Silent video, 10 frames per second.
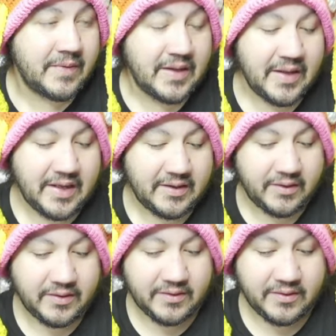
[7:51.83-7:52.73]
And
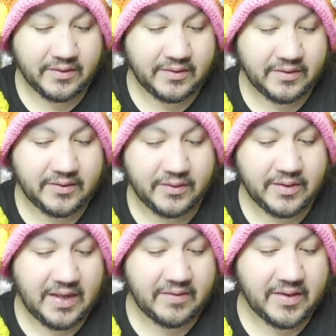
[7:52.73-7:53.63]
there, you only
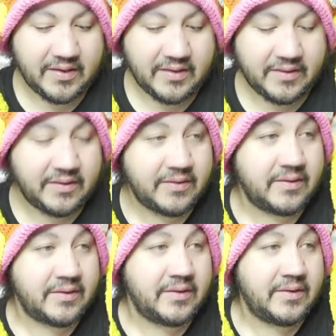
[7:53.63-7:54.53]
have the
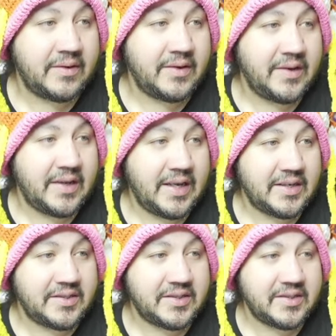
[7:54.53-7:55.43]

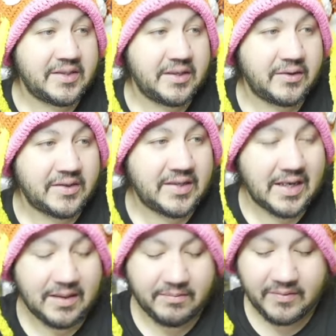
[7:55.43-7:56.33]
SGC on the
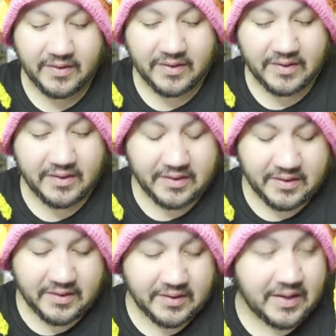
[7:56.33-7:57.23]
top.
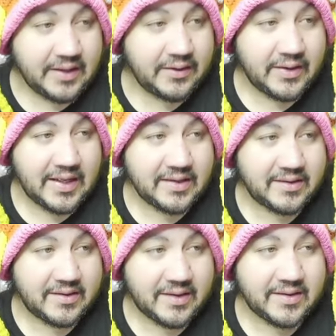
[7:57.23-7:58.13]
I do like the
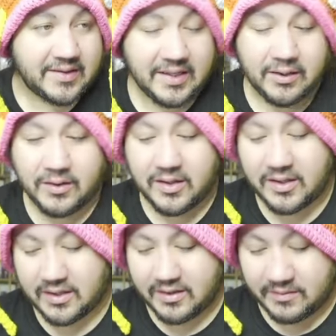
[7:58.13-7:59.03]
tuxedo
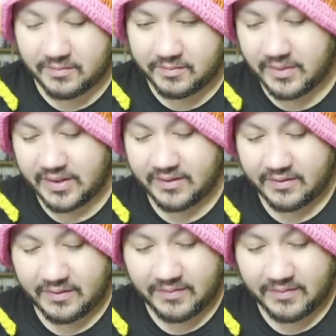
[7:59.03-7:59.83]
look, but I'm not